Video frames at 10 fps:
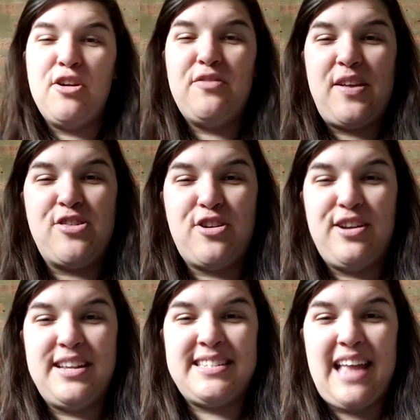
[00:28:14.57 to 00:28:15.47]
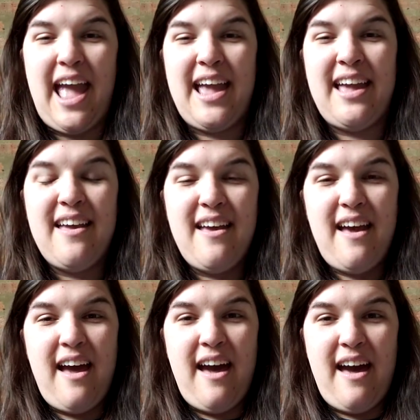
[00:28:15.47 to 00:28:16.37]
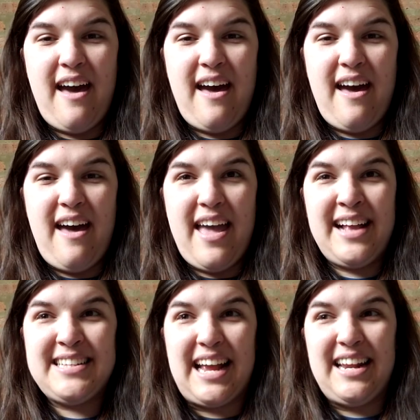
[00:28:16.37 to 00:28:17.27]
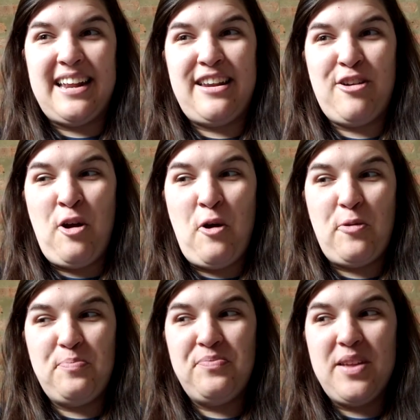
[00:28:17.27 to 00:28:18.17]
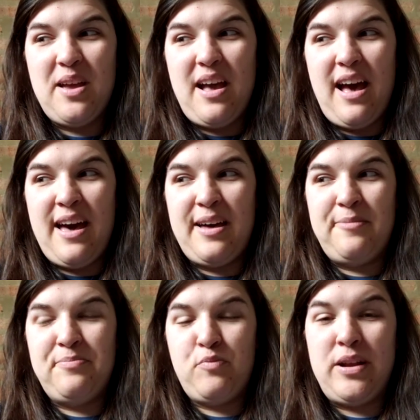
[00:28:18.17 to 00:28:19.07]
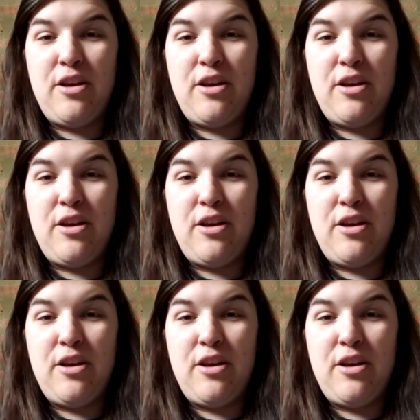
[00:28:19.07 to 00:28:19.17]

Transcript: adventure and to stay excited in your home. We